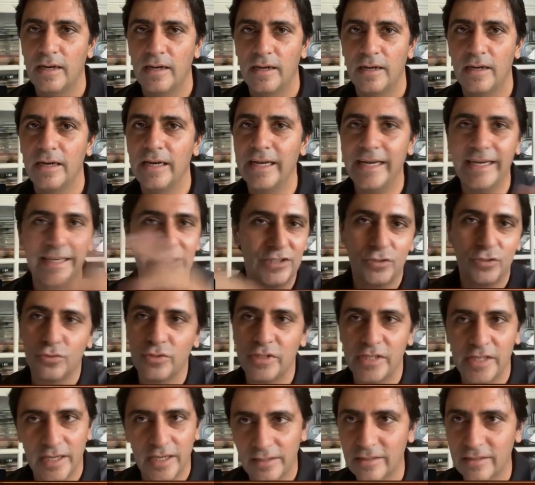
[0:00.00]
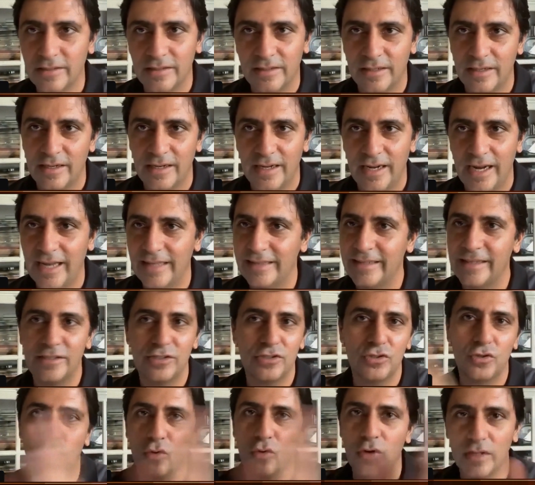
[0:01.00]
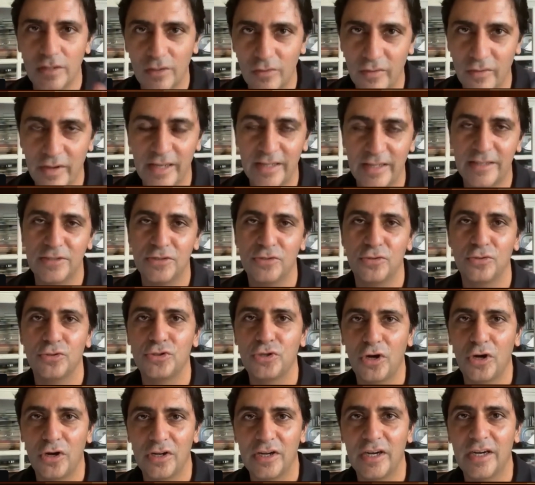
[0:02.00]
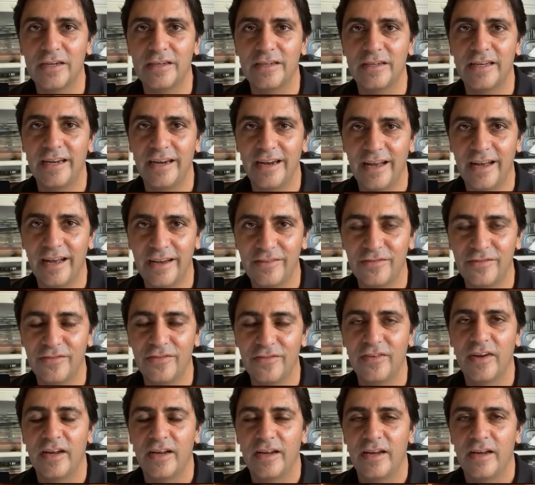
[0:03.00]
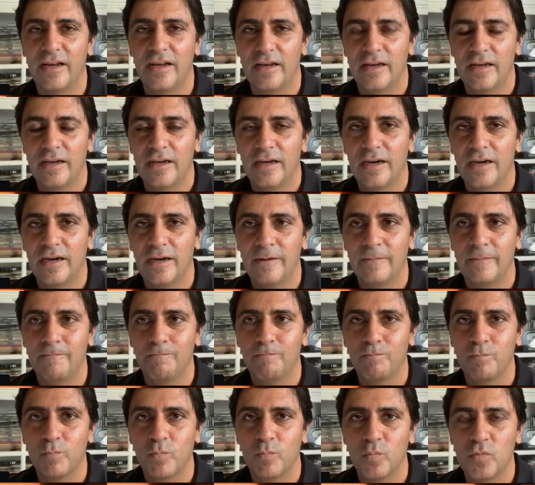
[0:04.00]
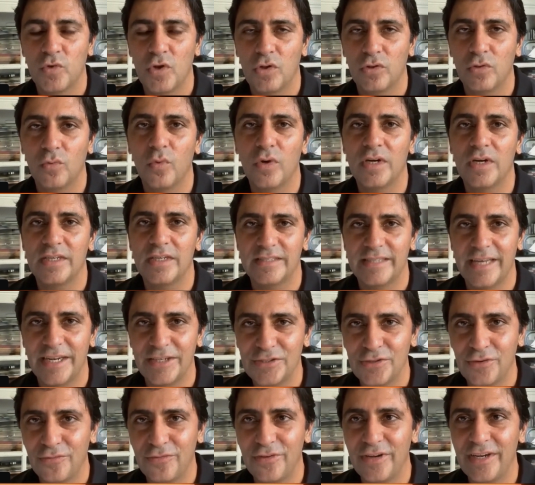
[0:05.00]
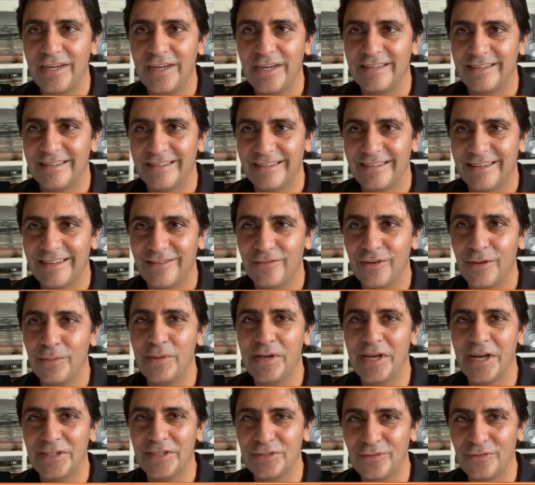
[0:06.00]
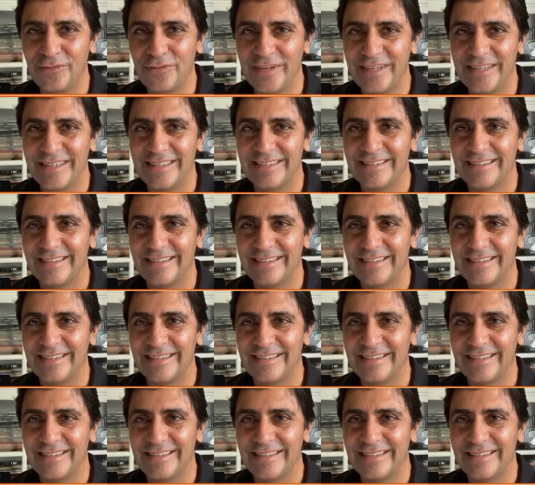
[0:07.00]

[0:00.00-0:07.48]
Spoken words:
leads to the other, and there is no other way, there's no shortcut in life. The world is at your feet, will be at your feet.